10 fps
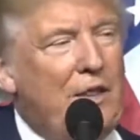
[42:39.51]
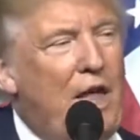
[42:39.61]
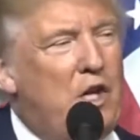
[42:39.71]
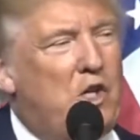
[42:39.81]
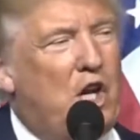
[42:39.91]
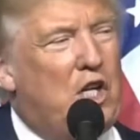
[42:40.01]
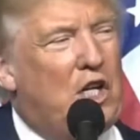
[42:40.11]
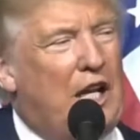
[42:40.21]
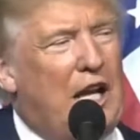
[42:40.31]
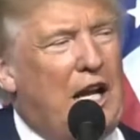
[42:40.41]
Then she
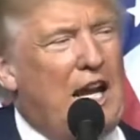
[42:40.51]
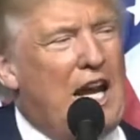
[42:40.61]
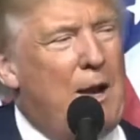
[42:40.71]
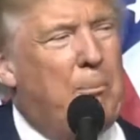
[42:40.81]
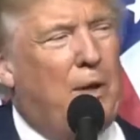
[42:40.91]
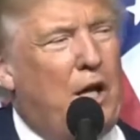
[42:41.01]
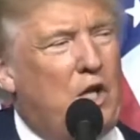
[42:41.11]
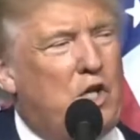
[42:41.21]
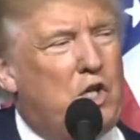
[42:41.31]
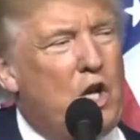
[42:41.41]
deleted and
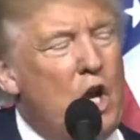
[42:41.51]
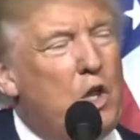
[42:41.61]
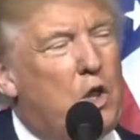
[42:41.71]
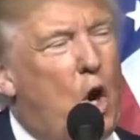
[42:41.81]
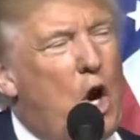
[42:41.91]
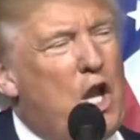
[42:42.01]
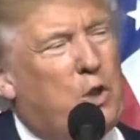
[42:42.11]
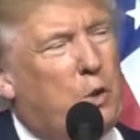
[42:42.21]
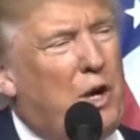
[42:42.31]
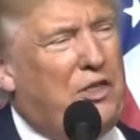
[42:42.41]
bleached
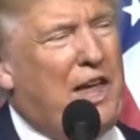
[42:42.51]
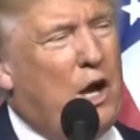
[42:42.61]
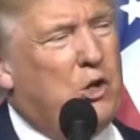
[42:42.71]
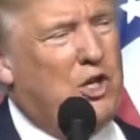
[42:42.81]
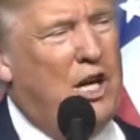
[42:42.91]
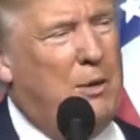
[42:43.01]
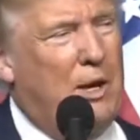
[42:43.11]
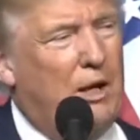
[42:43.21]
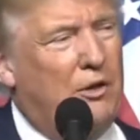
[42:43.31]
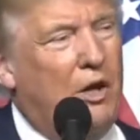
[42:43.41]
33,000
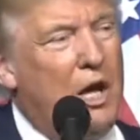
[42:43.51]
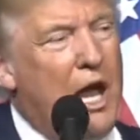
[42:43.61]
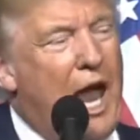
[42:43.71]
emails